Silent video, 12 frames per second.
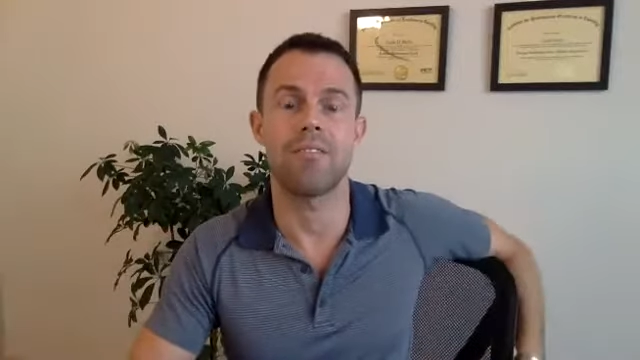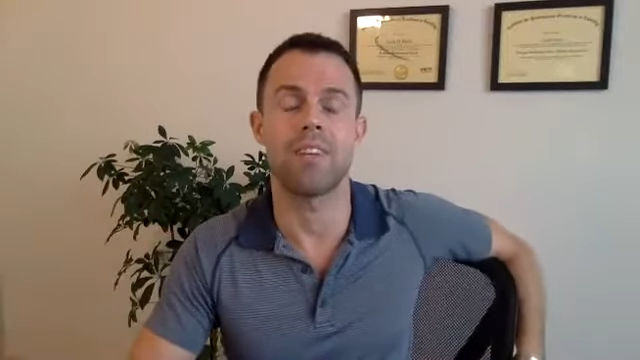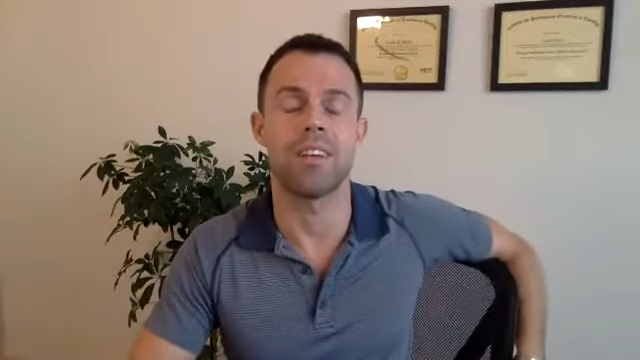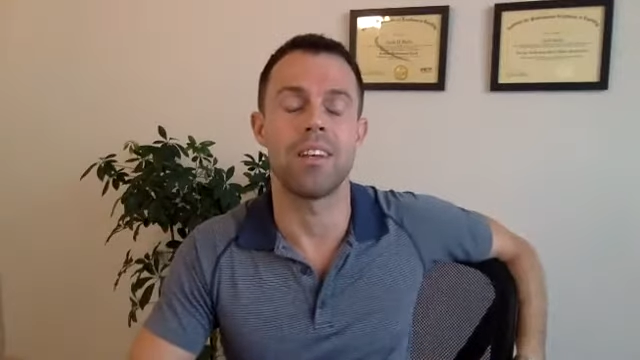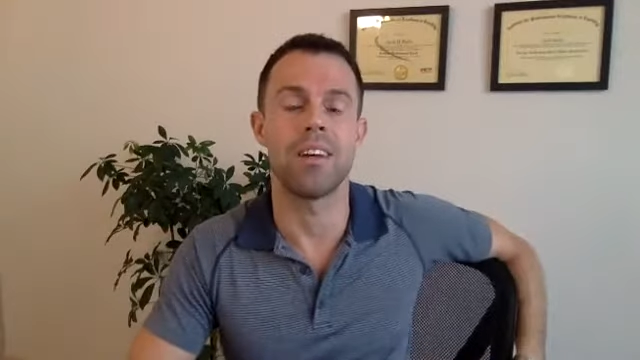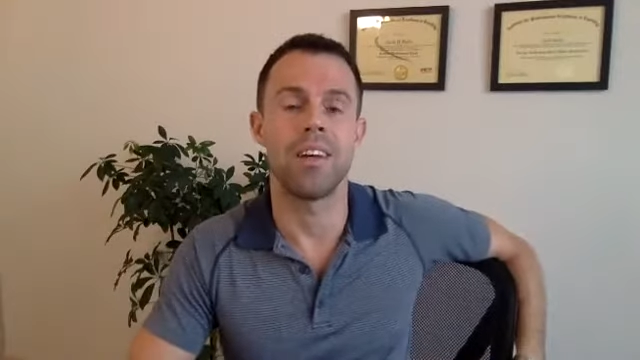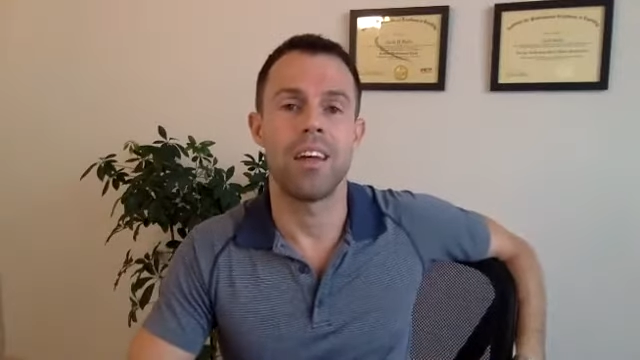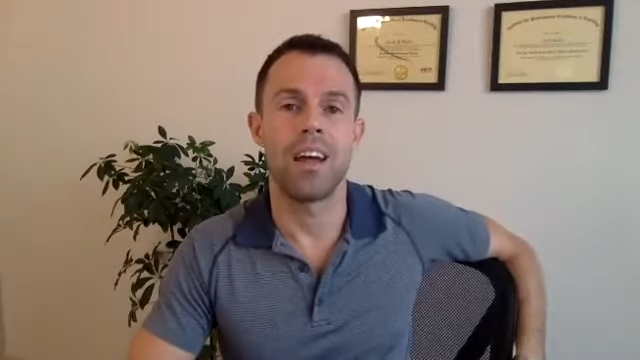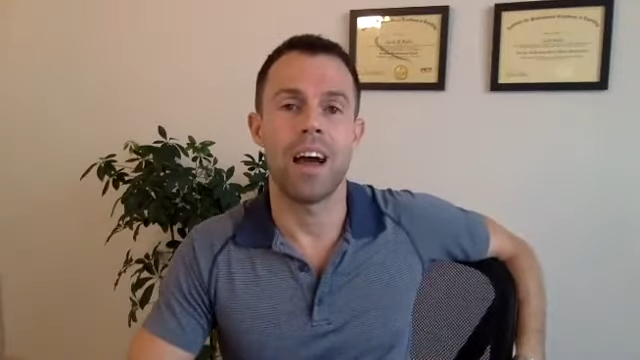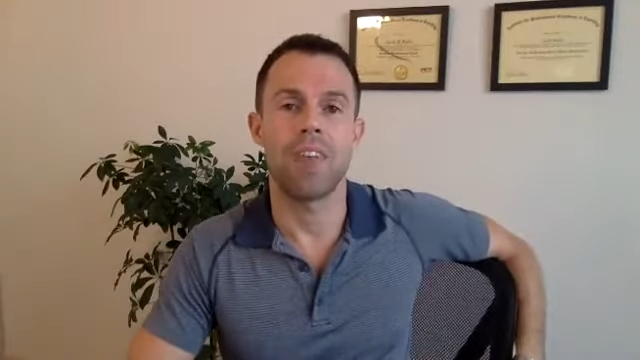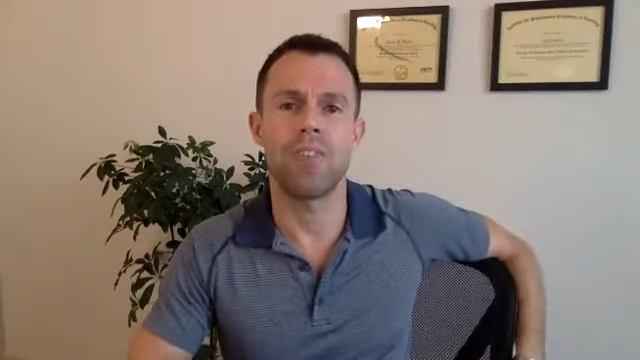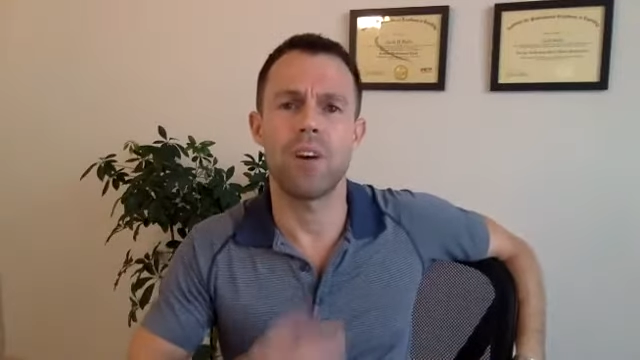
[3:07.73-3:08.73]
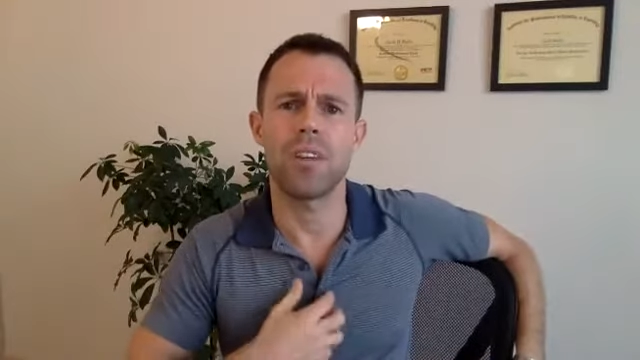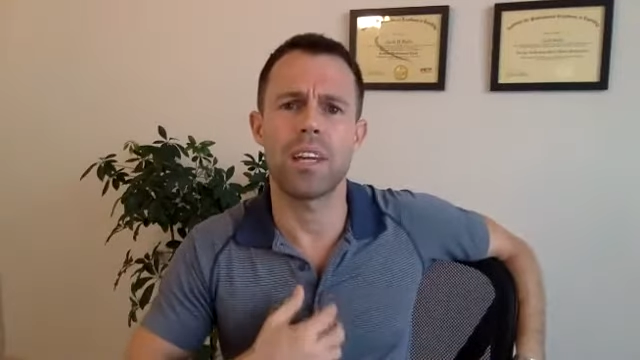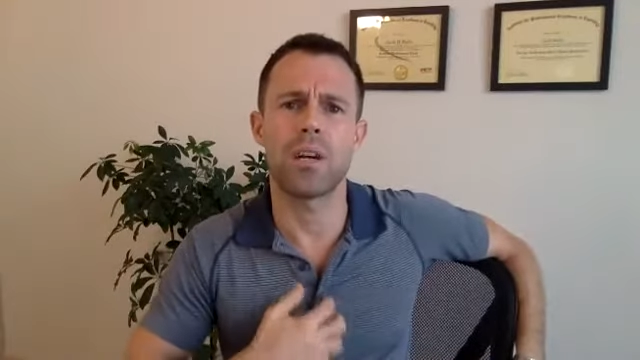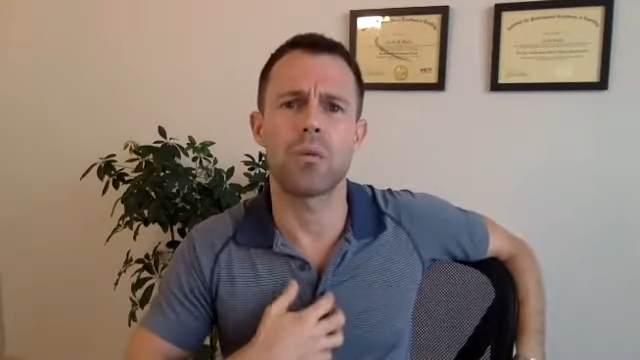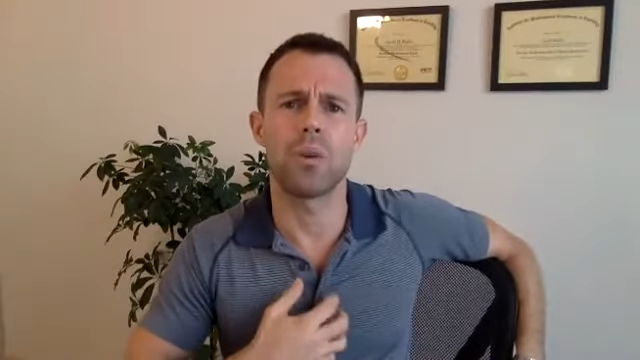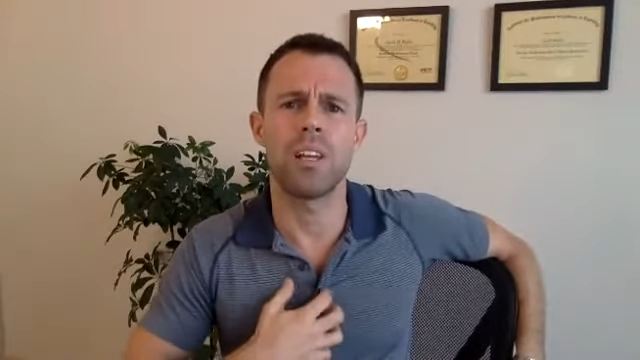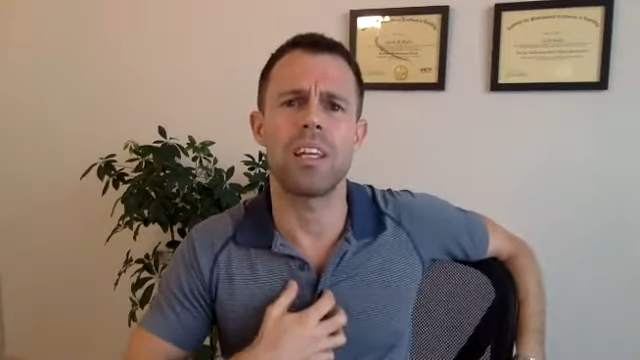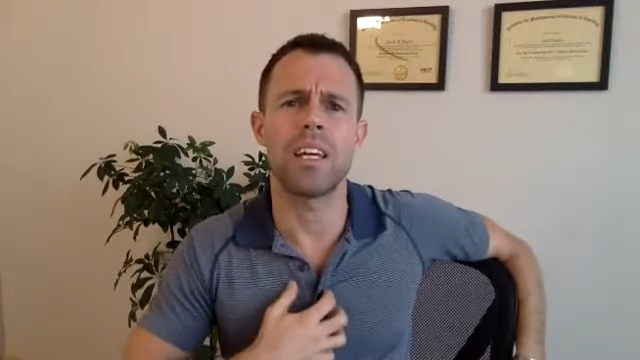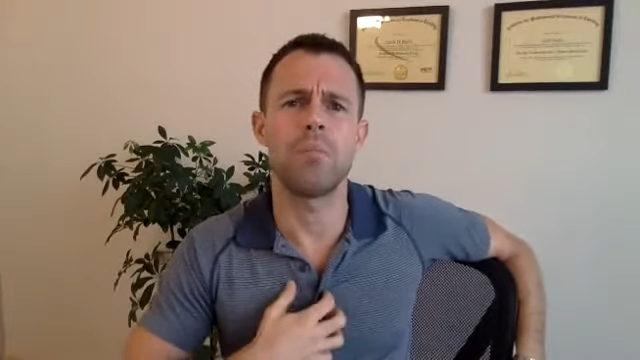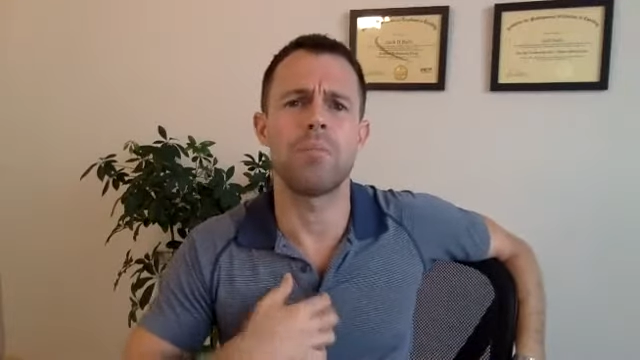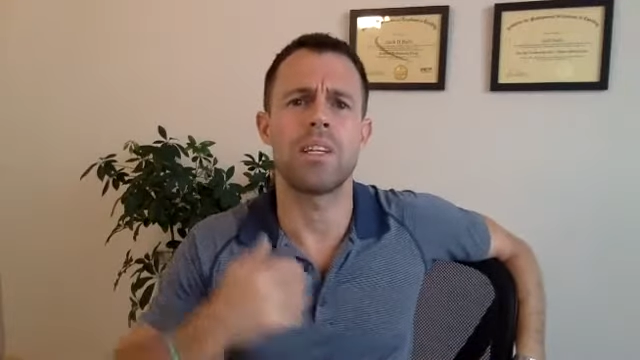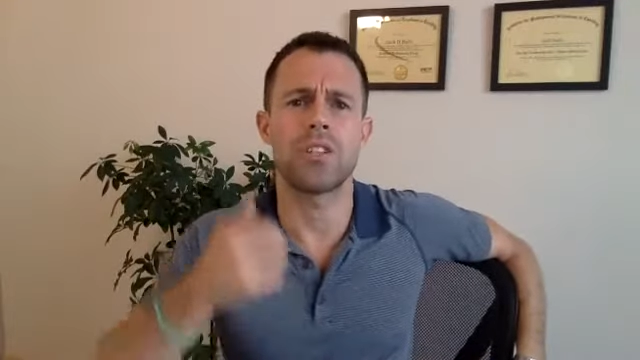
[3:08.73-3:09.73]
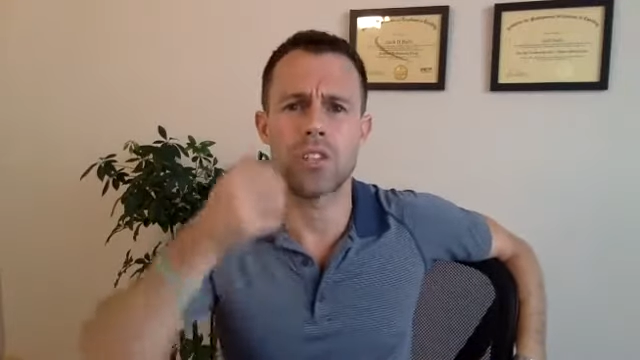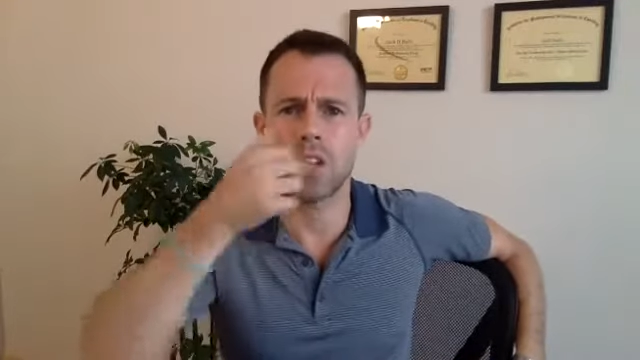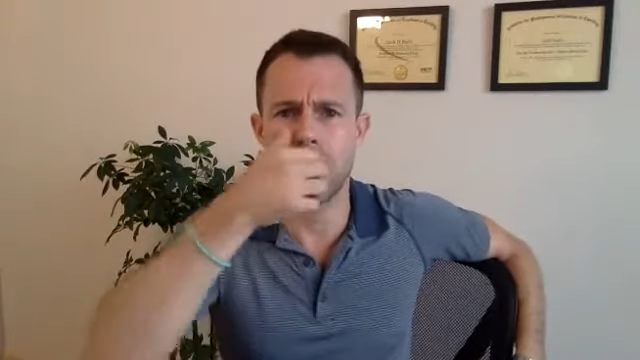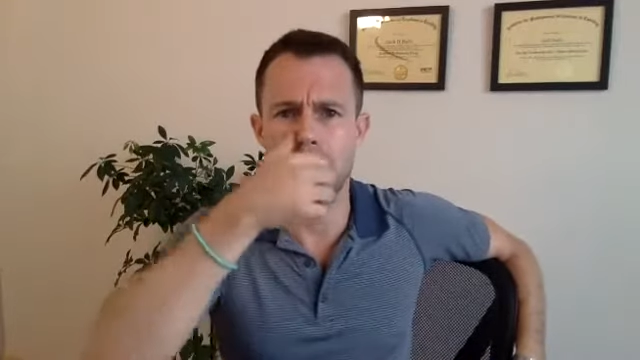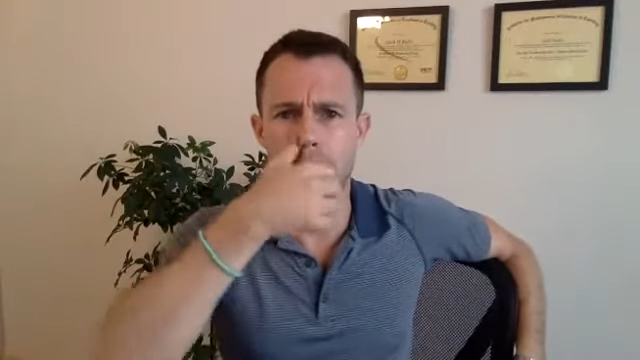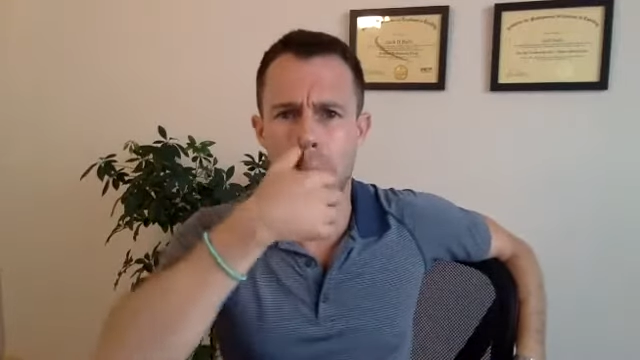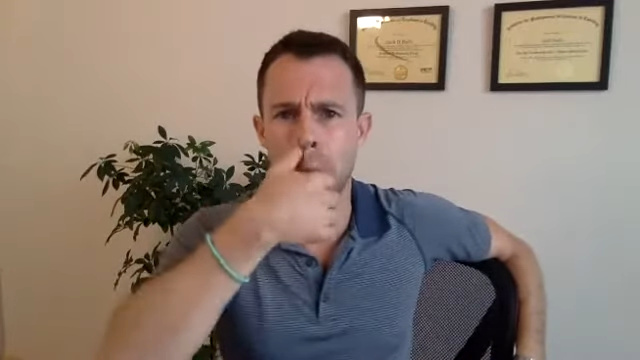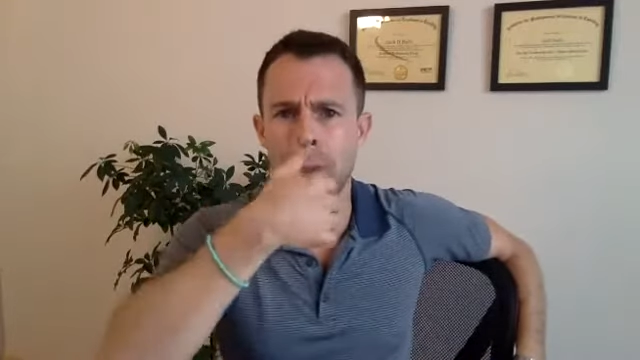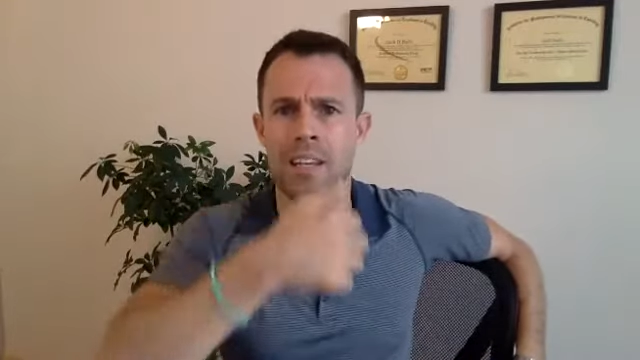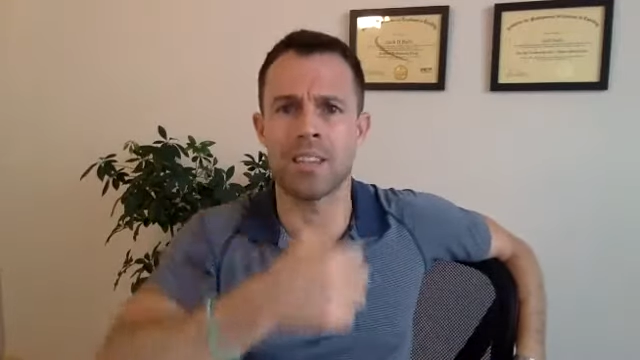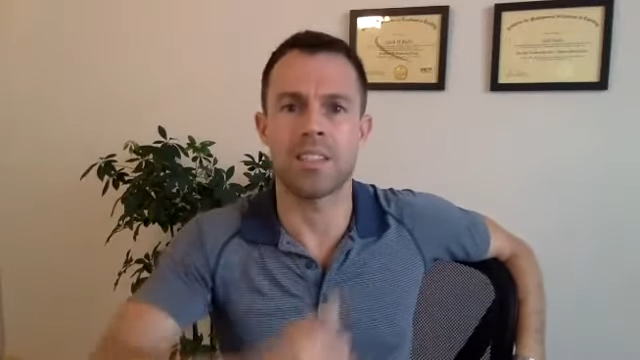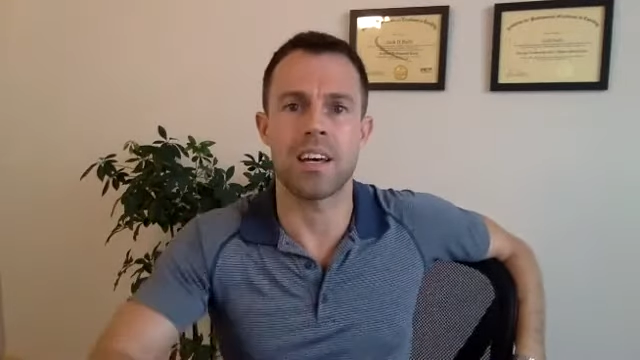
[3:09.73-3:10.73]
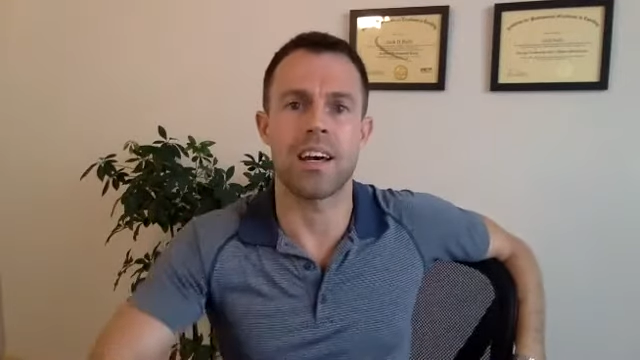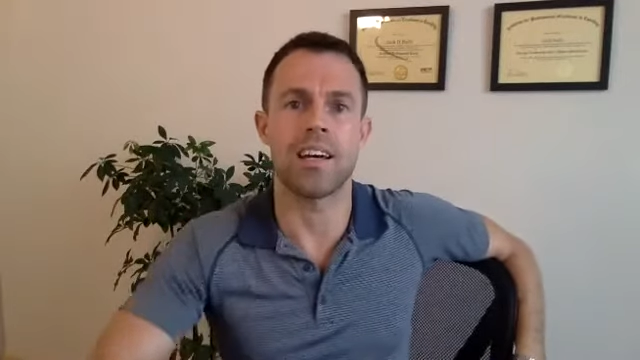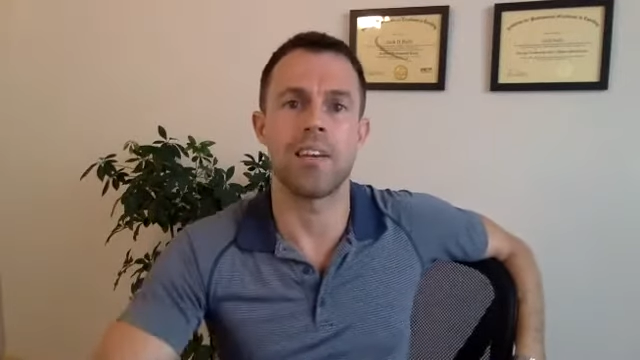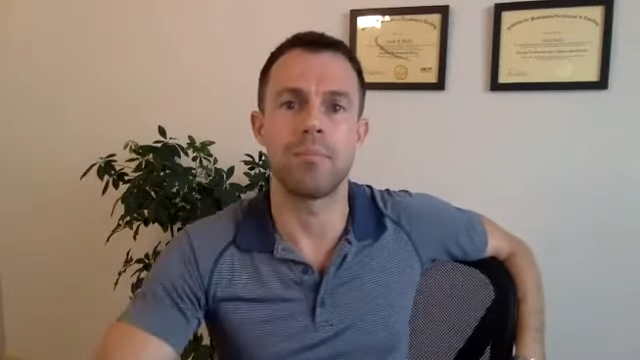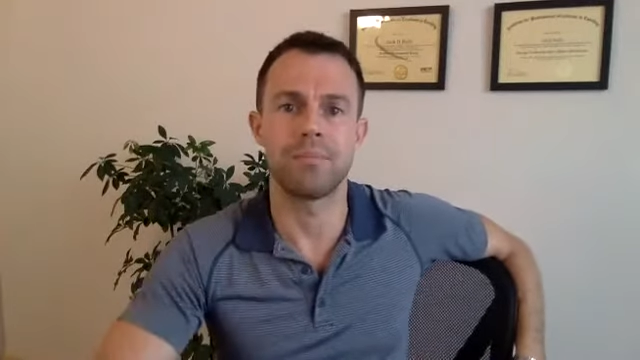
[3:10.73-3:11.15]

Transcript: And I felt like a really empty shell on the inside.